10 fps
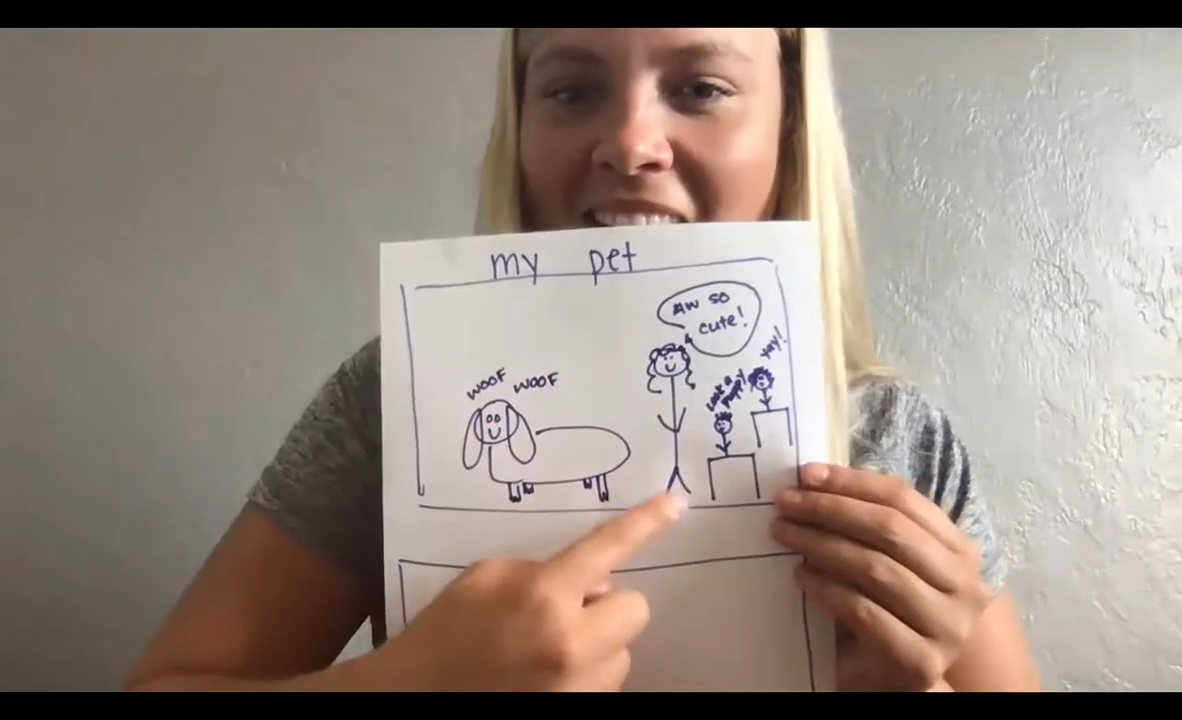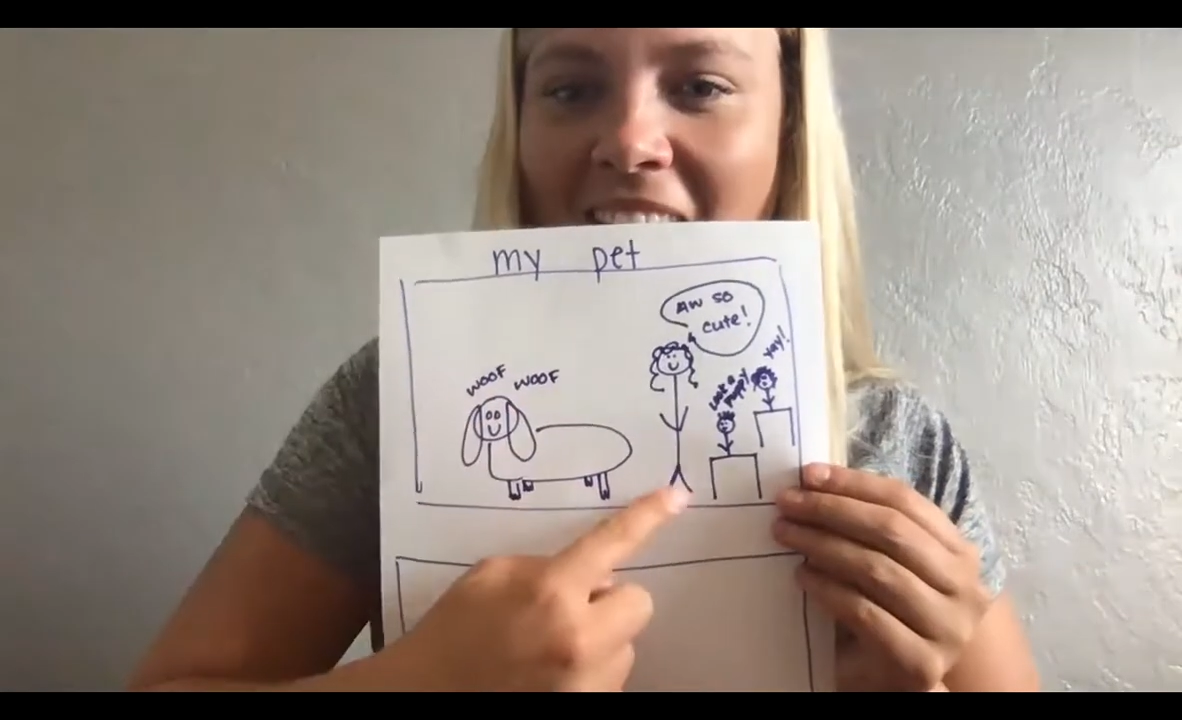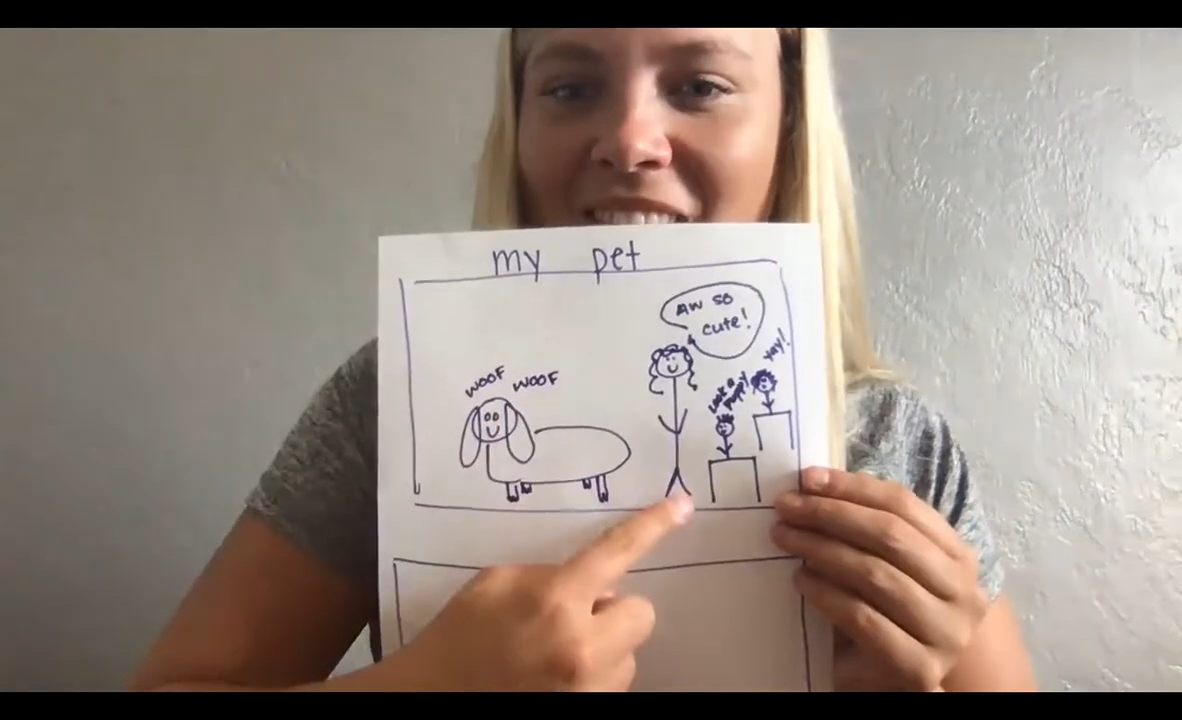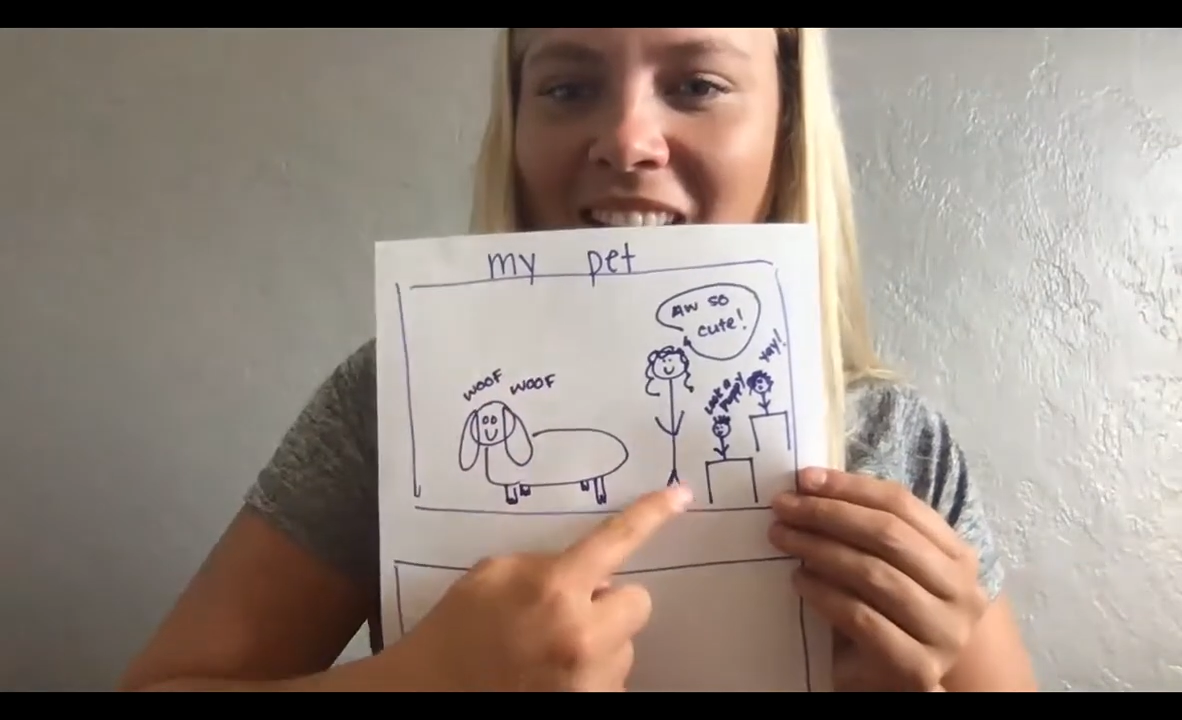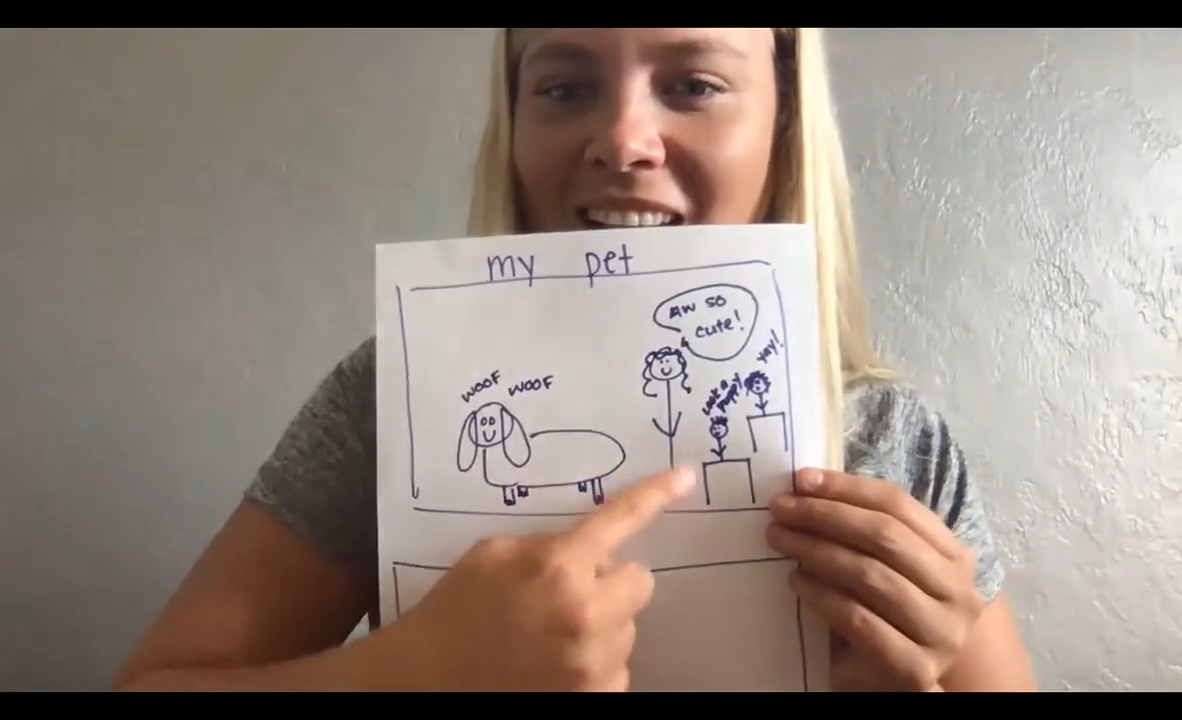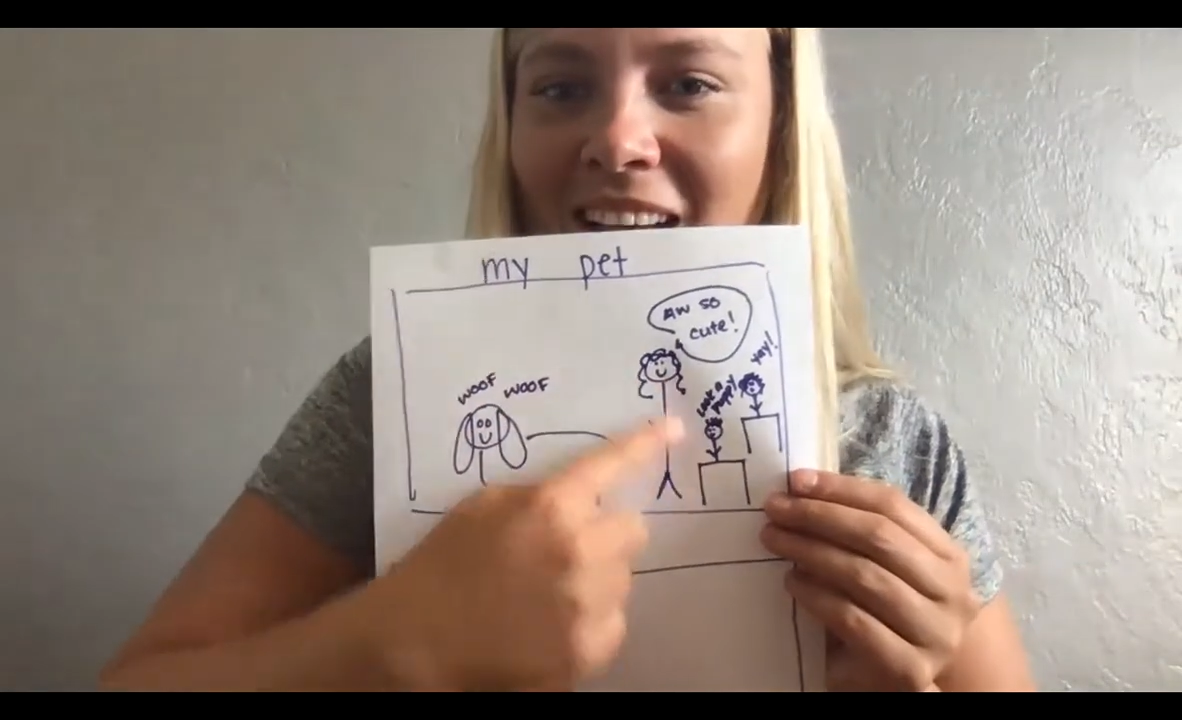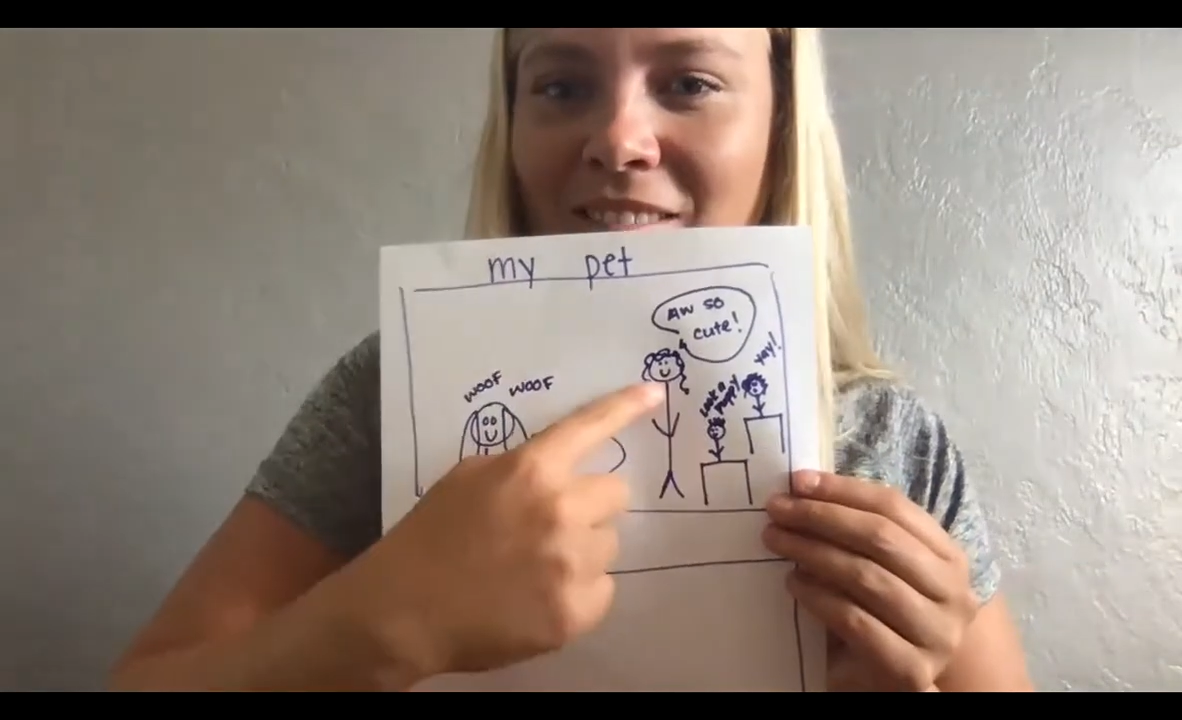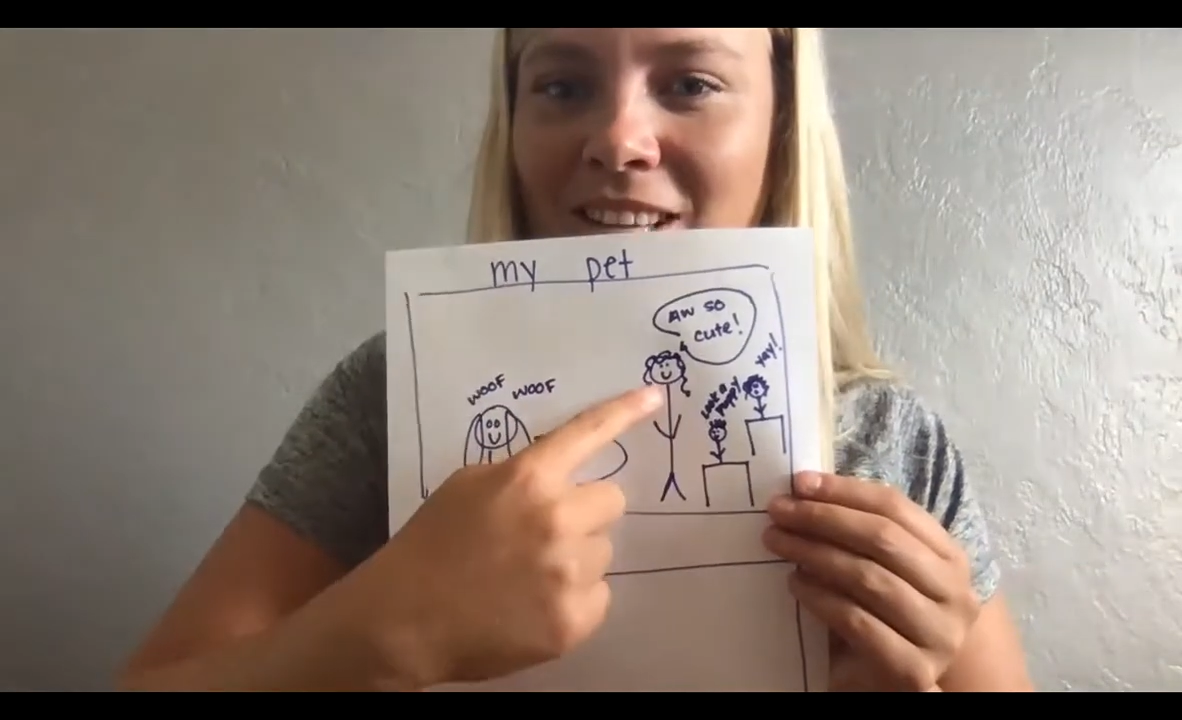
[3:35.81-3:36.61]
And then I have